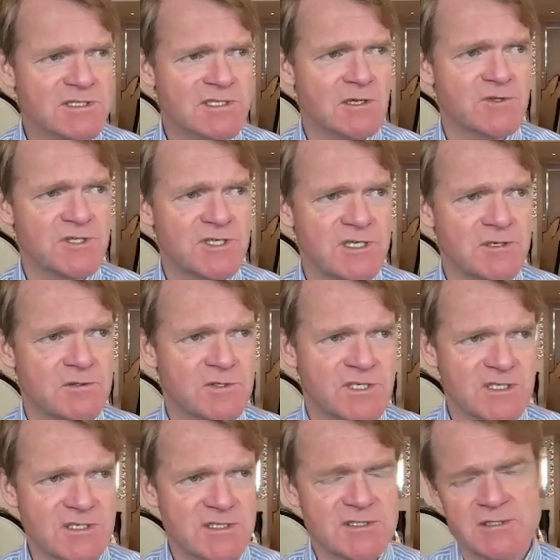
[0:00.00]
so yield
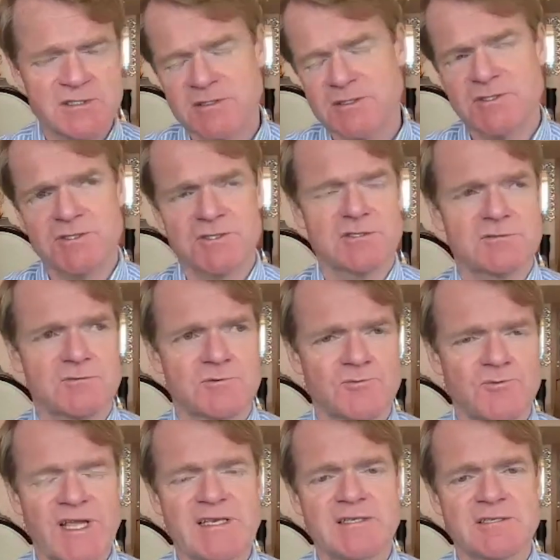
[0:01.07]
is just
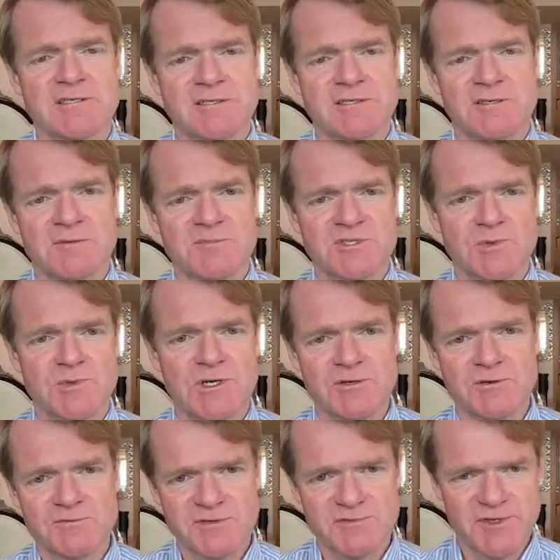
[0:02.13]
rent times
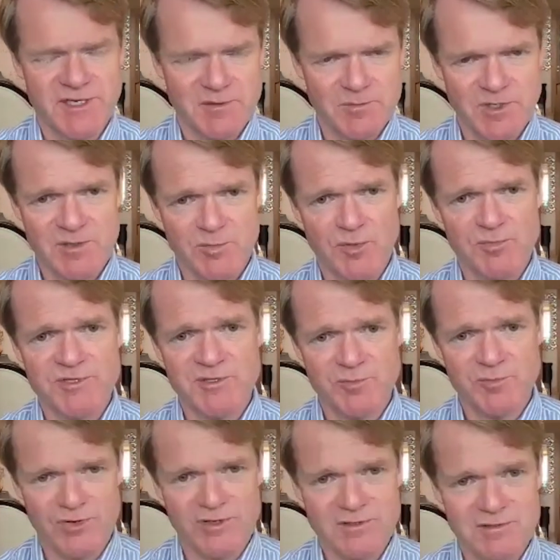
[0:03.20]
12 divided by the property
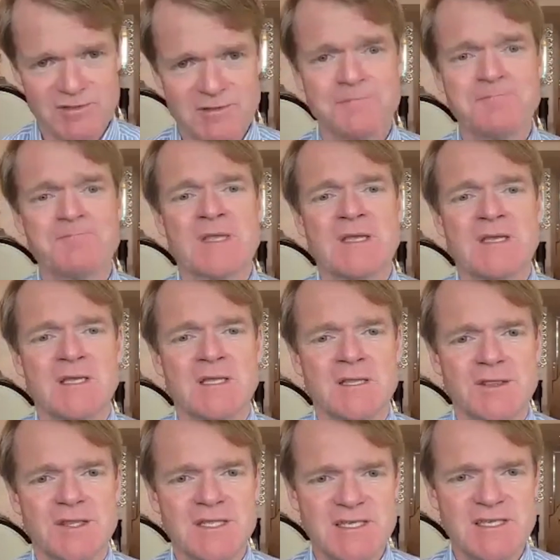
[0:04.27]
price.
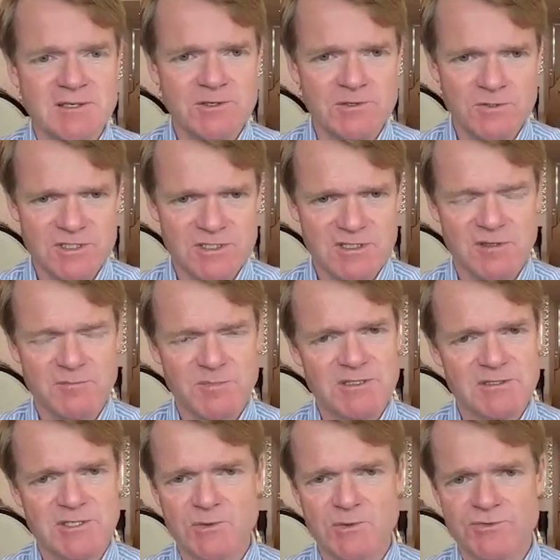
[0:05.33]
The yield is going to be
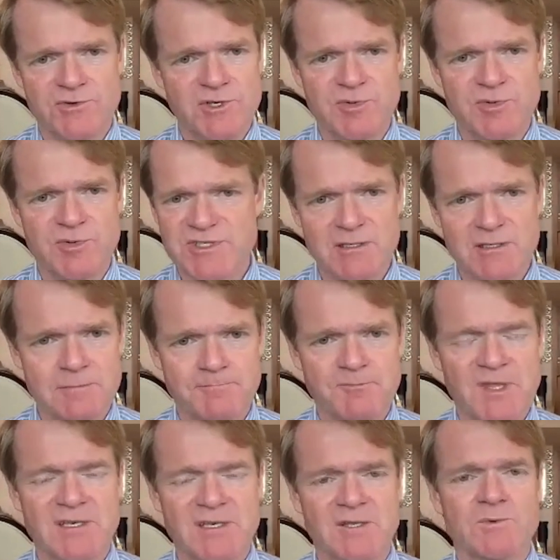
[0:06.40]
2 or 3%.
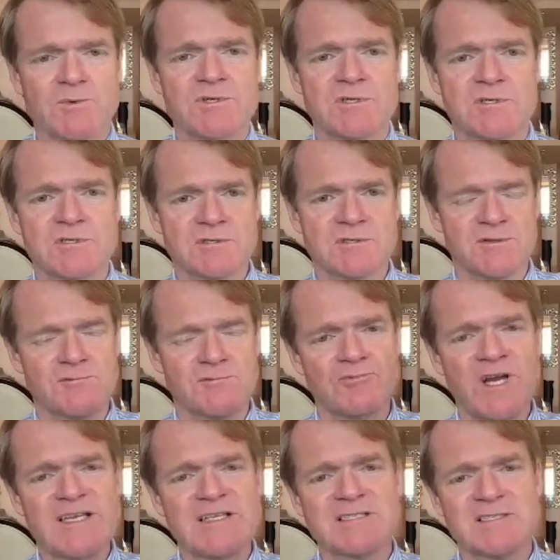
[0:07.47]
In other words, the
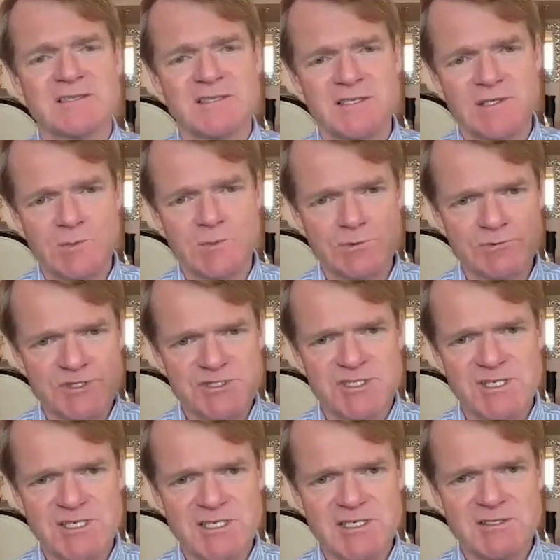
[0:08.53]
rent that you will
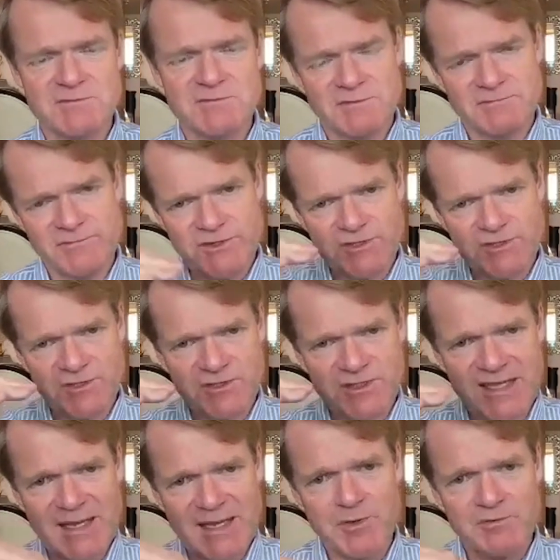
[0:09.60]
receive versus the
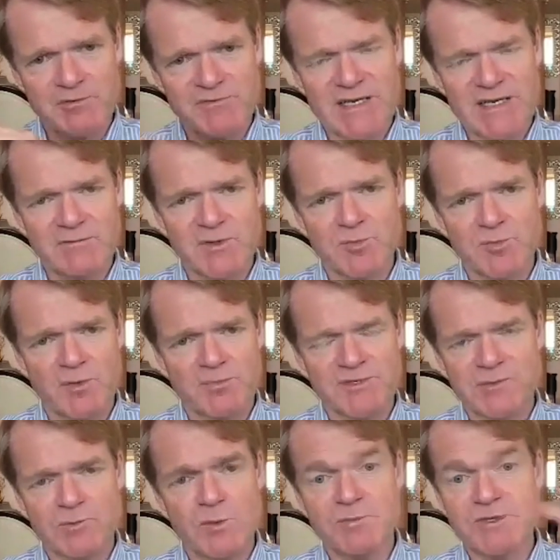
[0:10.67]
capital value of the
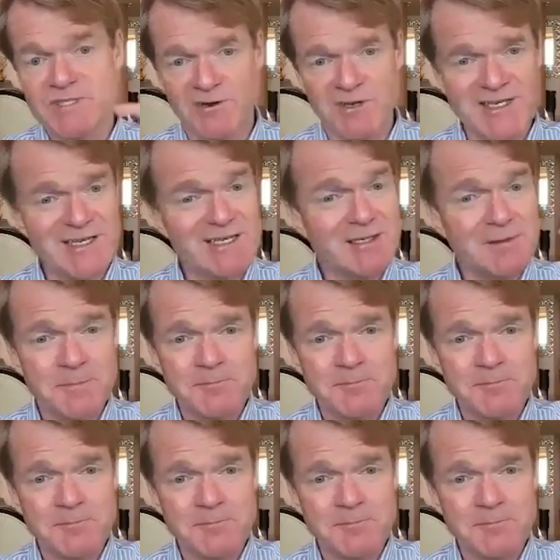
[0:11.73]
property will be tiny.